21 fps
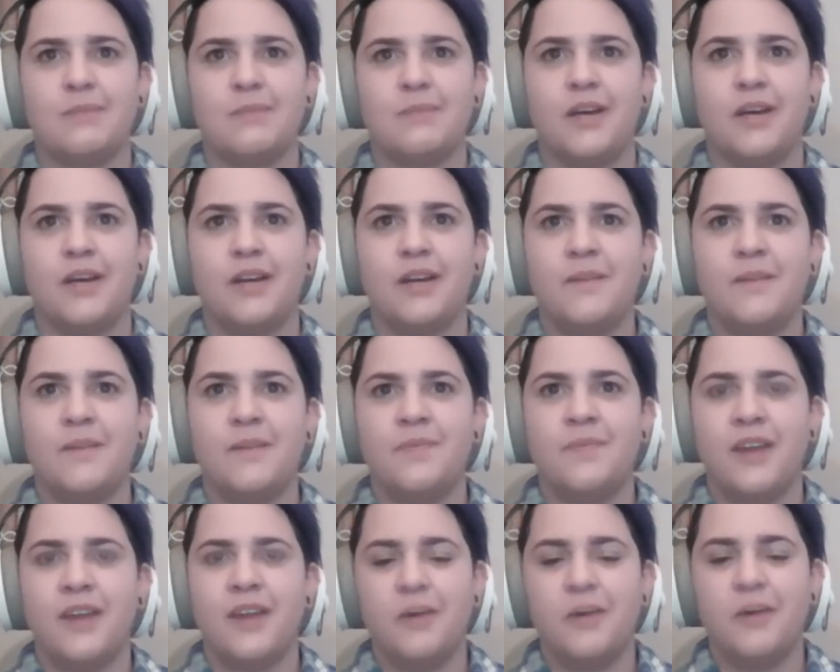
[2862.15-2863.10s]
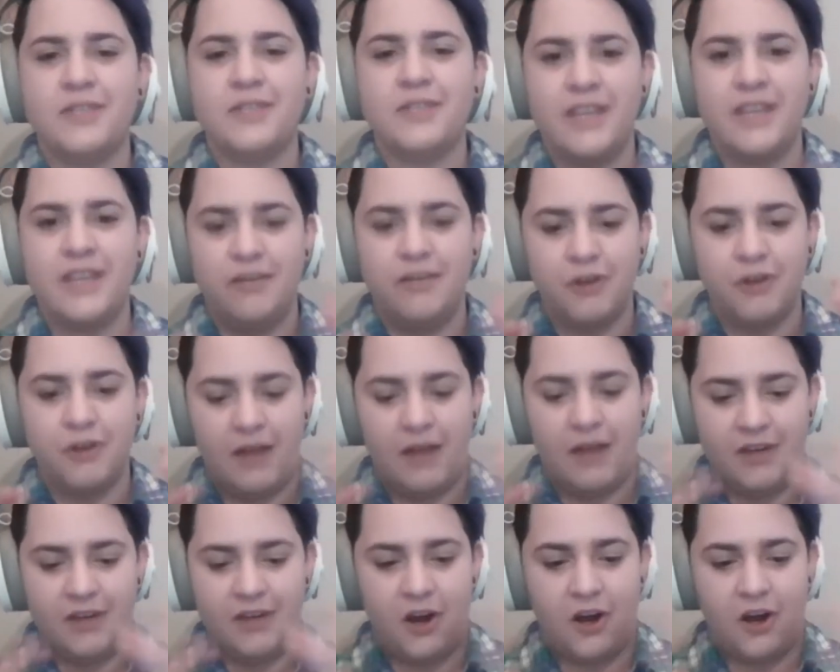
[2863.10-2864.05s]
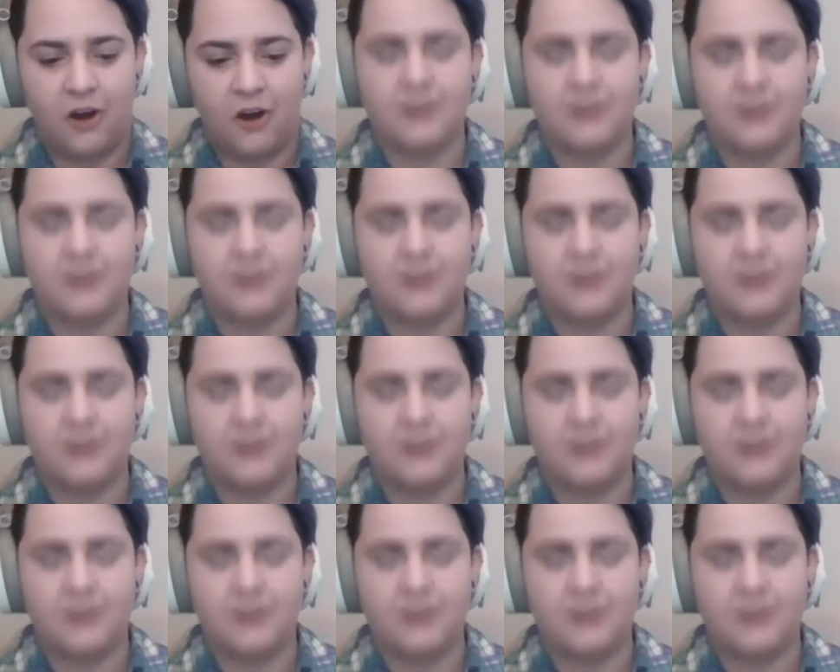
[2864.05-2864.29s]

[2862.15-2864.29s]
But I will say, if you're having a hard